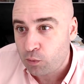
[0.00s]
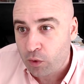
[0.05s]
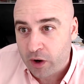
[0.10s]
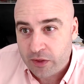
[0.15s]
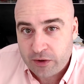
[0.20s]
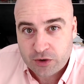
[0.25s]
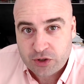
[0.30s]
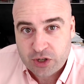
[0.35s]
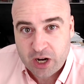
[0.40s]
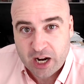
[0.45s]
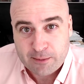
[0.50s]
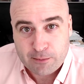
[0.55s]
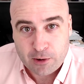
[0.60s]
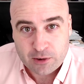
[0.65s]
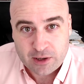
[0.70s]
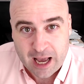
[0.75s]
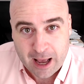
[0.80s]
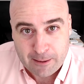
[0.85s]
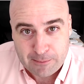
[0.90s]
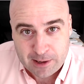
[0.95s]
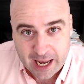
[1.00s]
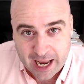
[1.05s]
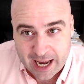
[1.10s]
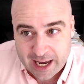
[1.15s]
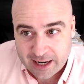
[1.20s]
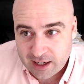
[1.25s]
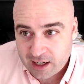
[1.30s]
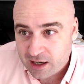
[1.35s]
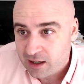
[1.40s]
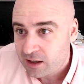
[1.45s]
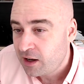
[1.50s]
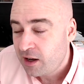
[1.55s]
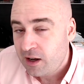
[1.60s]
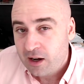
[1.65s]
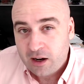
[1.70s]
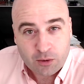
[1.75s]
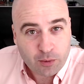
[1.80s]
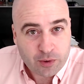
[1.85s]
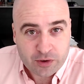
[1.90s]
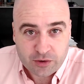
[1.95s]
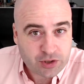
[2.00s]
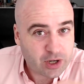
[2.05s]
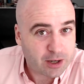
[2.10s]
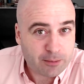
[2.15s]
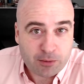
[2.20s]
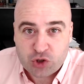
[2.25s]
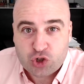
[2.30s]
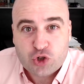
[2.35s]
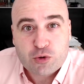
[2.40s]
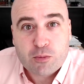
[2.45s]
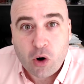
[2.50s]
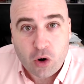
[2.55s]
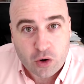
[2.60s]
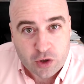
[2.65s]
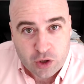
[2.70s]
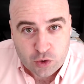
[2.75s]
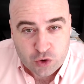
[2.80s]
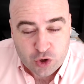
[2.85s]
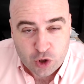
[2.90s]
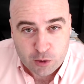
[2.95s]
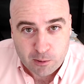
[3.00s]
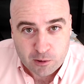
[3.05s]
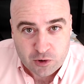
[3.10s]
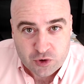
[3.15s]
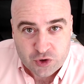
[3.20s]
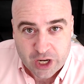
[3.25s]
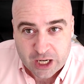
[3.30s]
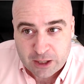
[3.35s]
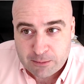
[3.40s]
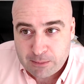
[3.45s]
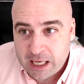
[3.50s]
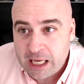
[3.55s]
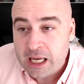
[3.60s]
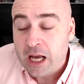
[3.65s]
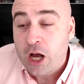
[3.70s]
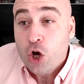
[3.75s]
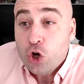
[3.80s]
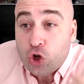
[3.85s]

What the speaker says: Whether you're talking about Gabbie Hanna, whether you're talking about small YouTubers like me,